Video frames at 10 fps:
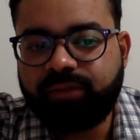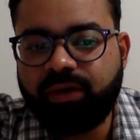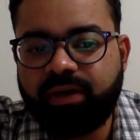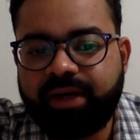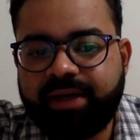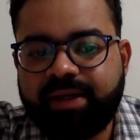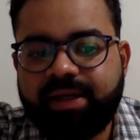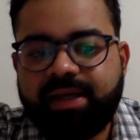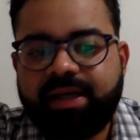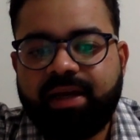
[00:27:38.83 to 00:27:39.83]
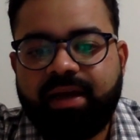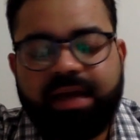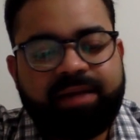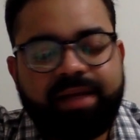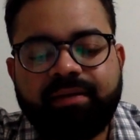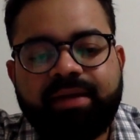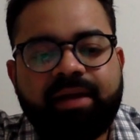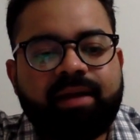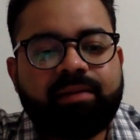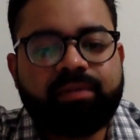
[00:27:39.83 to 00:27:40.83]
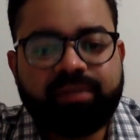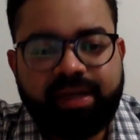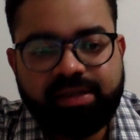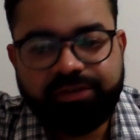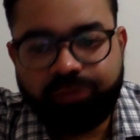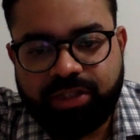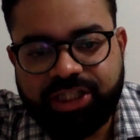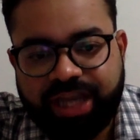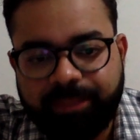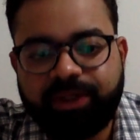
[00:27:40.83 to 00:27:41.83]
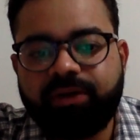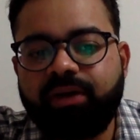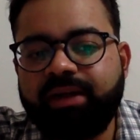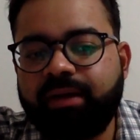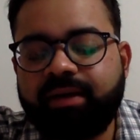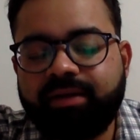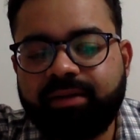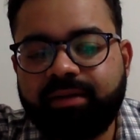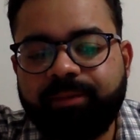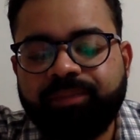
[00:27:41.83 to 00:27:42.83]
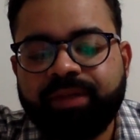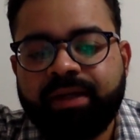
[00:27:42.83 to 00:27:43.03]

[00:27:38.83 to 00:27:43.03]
All right, and then there is a full chapter under the